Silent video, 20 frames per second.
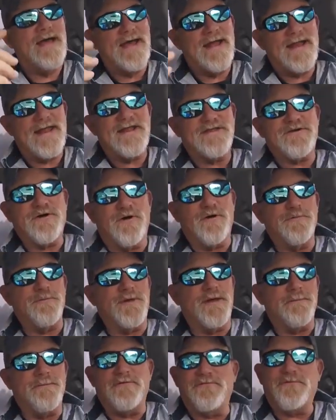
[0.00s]
And he
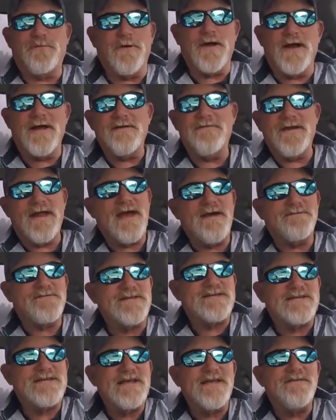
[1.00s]
told me, before I even have
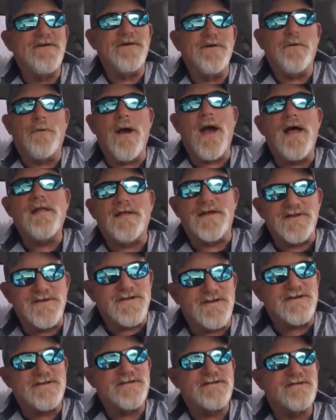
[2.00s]
to see the
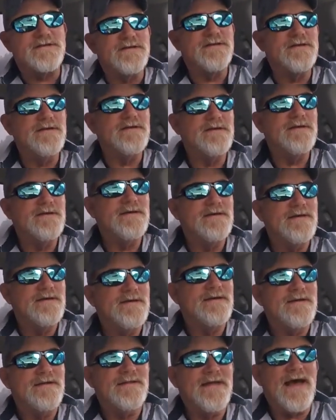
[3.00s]
urologist,
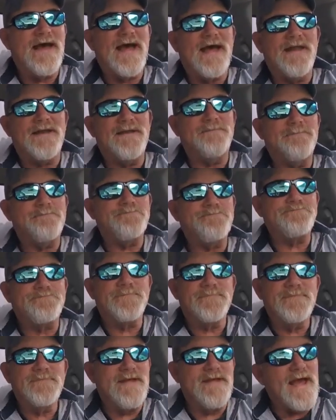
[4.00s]
that,
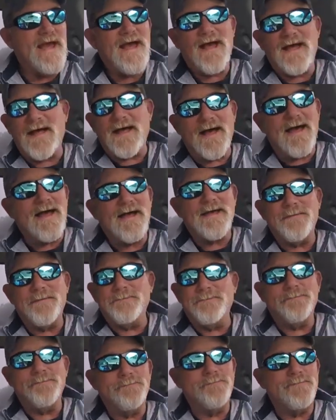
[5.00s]
yeah,
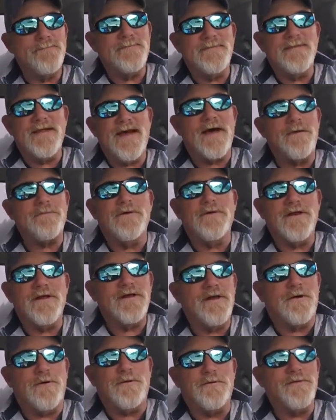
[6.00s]
I'm not
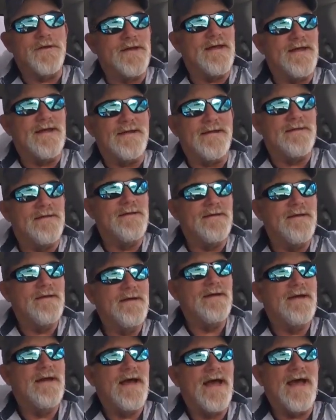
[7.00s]
really holding it.
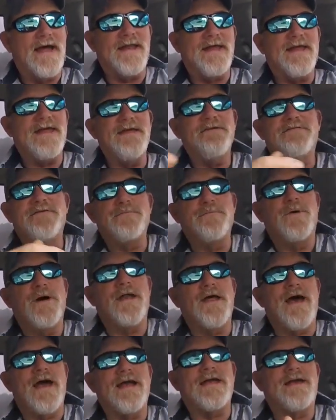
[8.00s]
And even
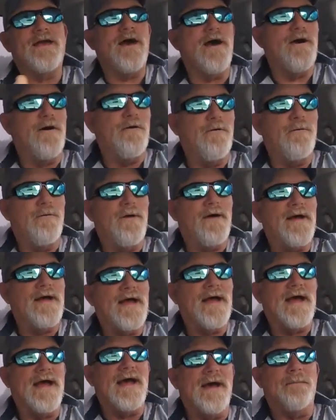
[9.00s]
when I go,
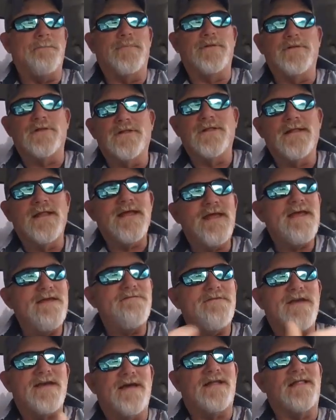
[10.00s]
I'm
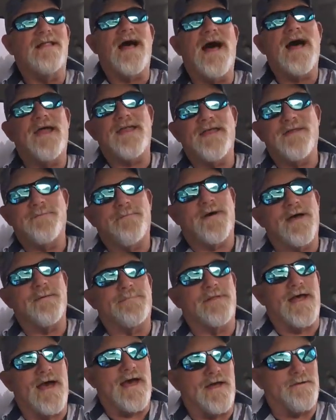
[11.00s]
leaving a lot in my
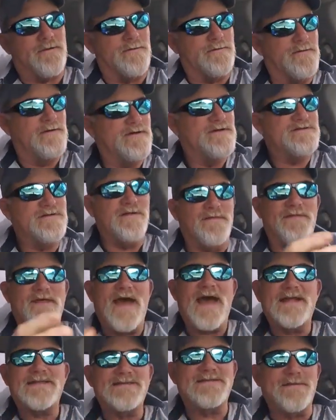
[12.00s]
bladder. So
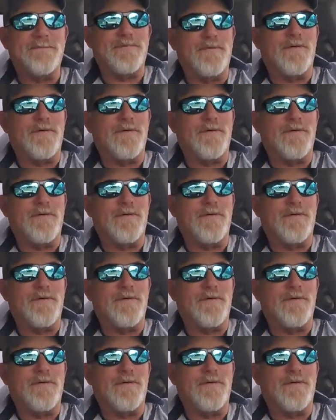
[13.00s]
that's the